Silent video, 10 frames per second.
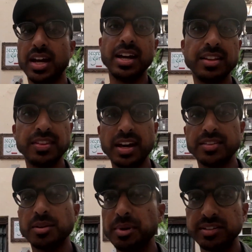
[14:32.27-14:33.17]
and they
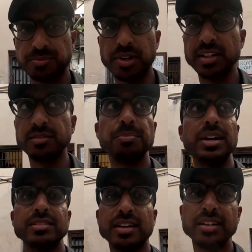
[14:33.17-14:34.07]
had the best price,
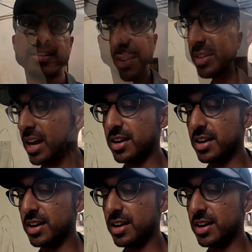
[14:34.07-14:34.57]
best item.